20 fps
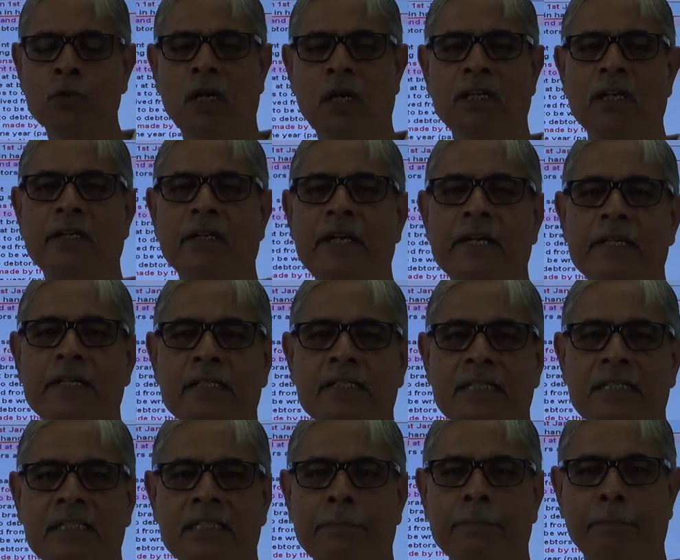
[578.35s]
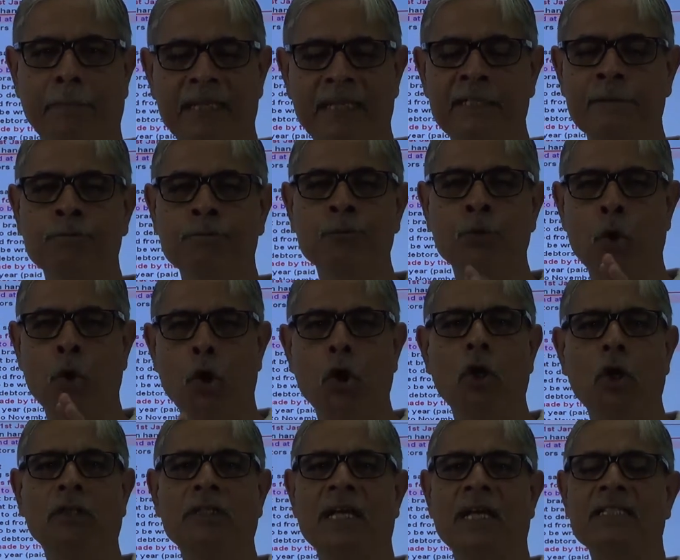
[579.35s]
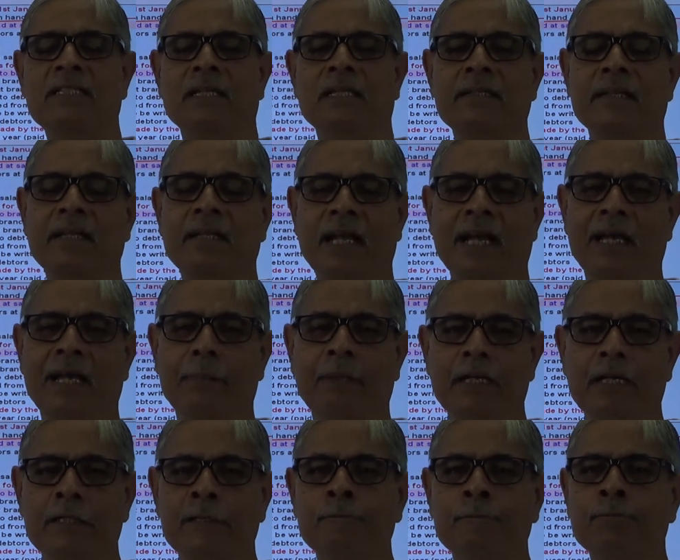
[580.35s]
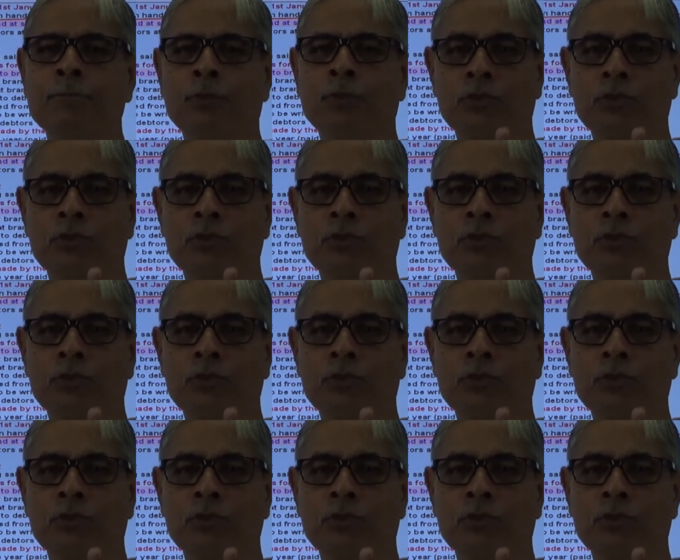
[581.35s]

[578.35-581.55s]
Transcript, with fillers: under debtors system means all the assets and liabilities